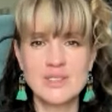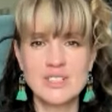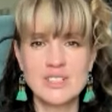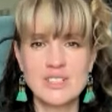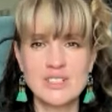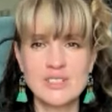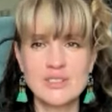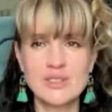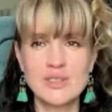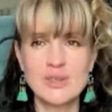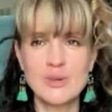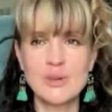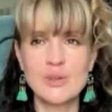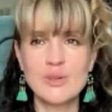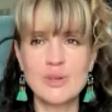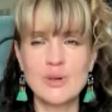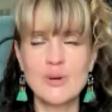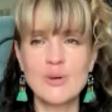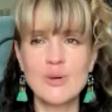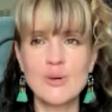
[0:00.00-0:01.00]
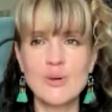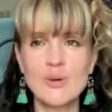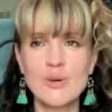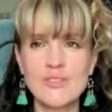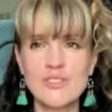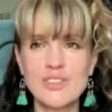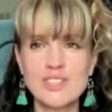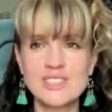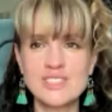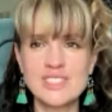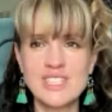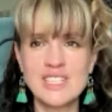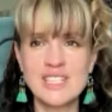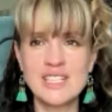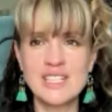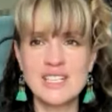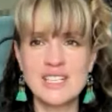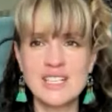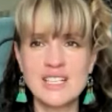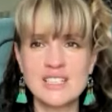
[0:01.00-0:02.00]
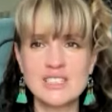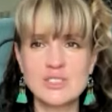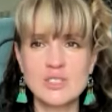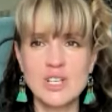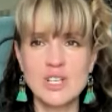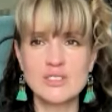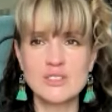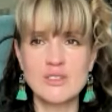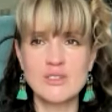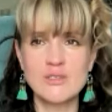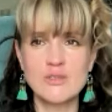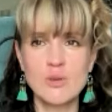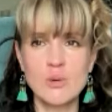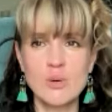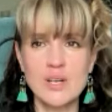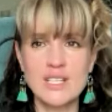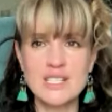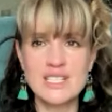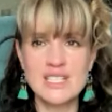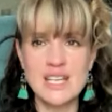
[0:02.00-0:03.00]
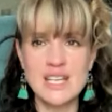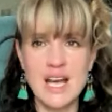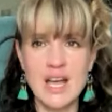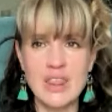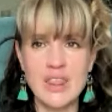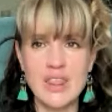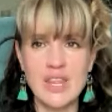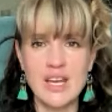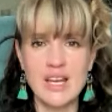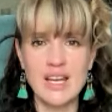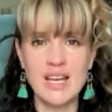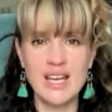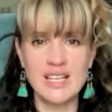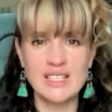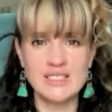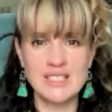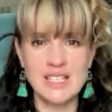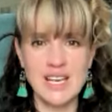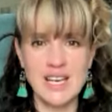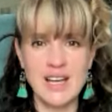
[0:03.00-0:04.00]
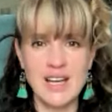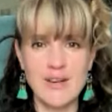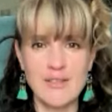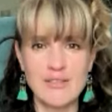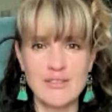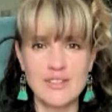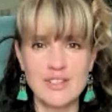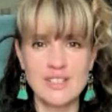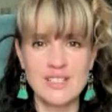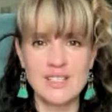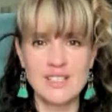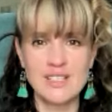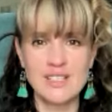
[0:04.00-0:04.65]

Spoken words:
And the core of the seeking is trying to avoid death and get to love.